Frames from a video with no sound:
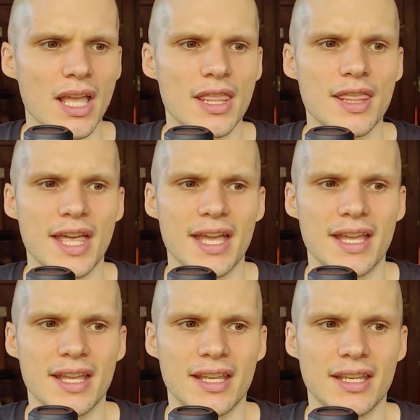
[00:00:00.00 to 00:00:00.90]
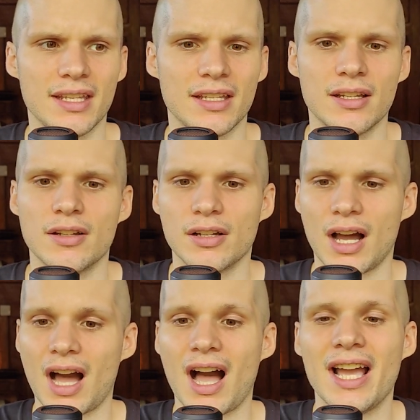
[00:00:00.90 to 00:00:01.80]
they
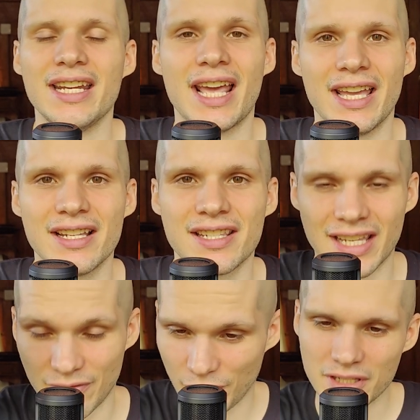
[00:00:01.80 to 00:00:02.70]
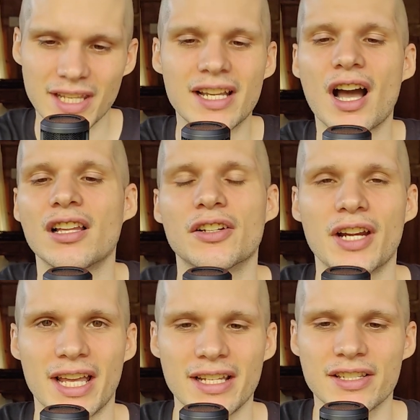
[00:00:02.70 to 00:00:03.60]
hide eggs. First they color
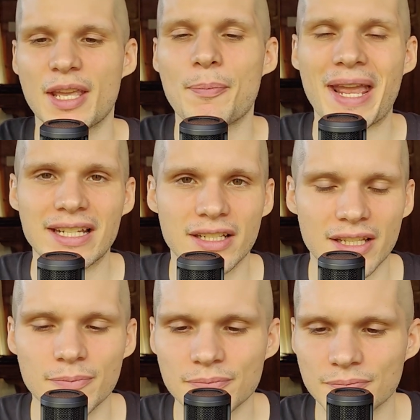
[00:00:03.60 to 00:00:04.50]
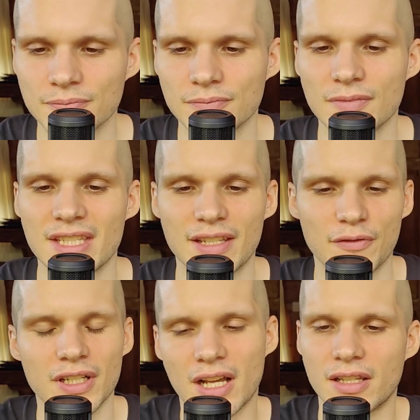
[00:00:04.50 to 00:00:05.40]
eggs. They paint them
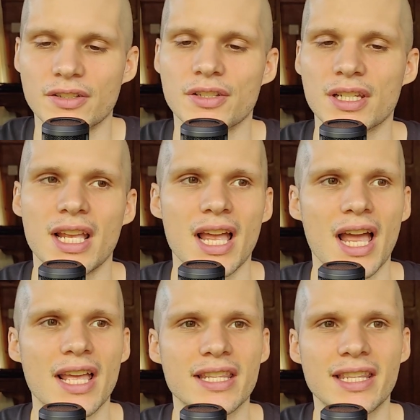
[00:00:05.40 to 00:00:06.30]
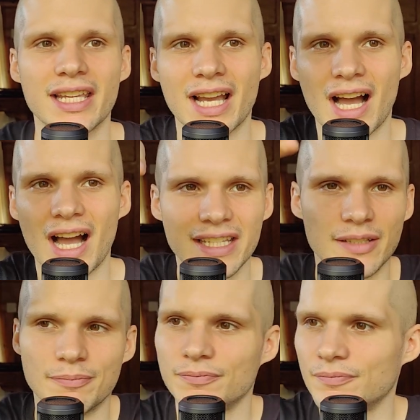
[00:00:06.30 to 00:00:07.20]
different colors, and then they hide
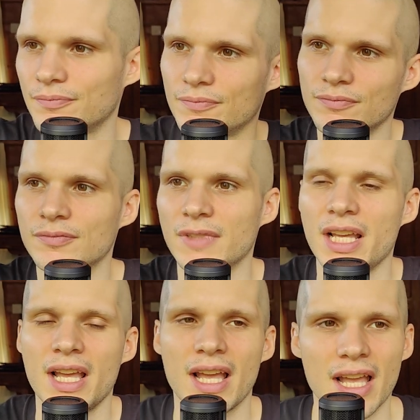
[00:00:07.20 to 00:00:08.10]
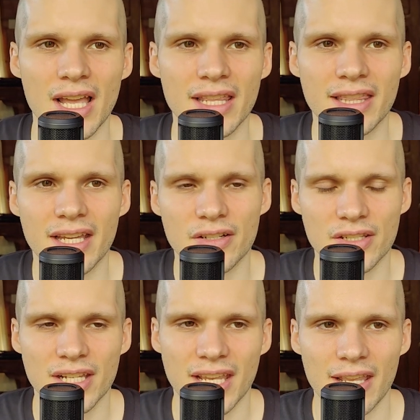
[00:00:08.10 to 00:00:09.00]
them. And
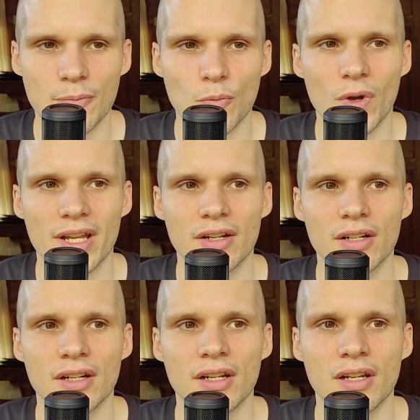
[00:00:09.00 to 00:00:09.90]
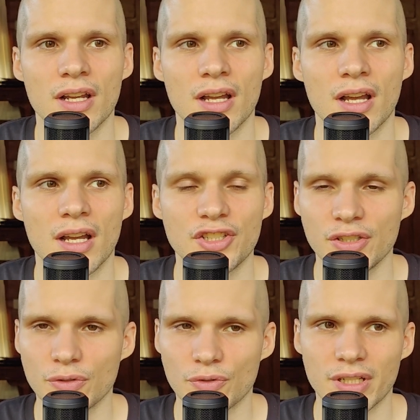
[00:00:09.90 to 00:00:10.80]
there's a game where
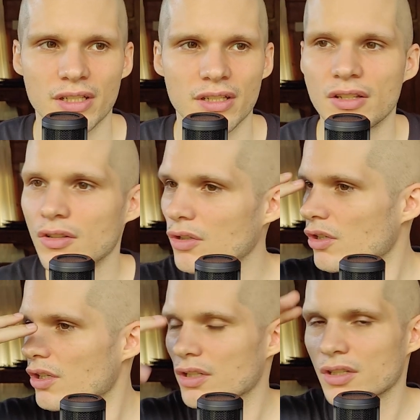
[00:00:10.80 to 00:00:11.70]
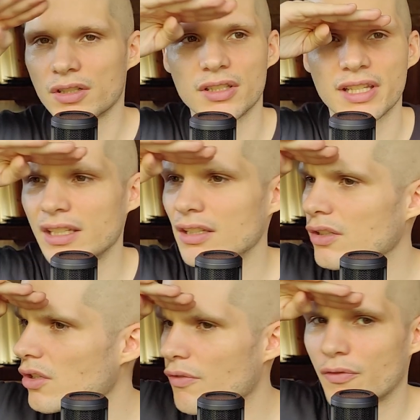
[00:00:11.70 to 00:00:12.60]
children look
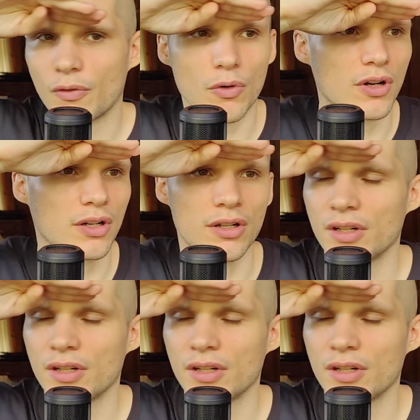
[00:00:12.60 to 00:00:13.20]
for